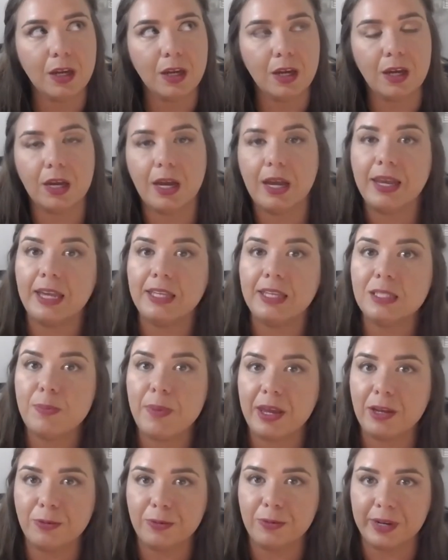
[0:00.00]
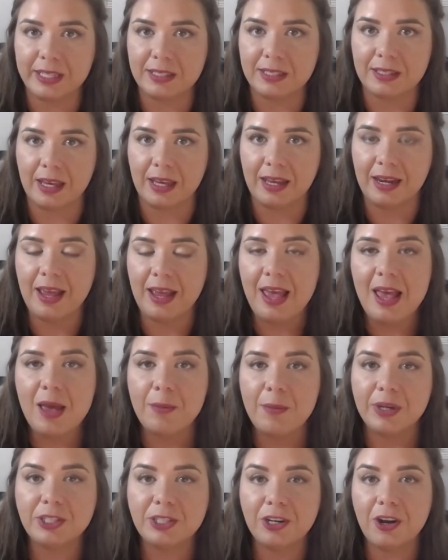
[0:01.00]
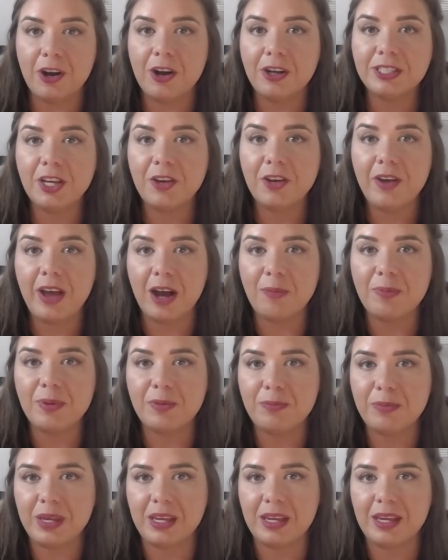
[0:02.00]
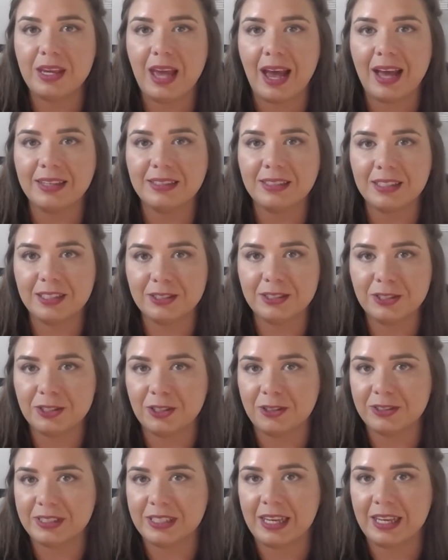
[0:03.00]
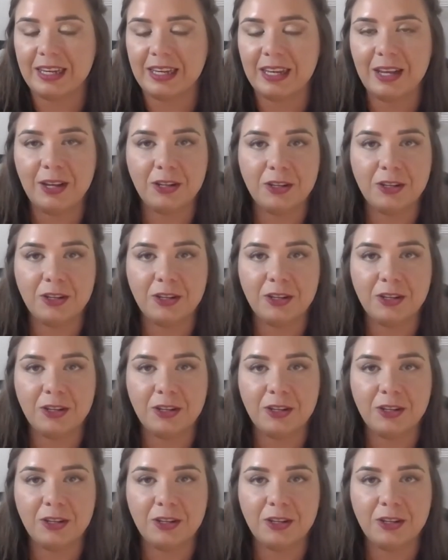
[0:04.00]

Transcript: a Kate Spade wristlet. But you're also helping me as a consultant.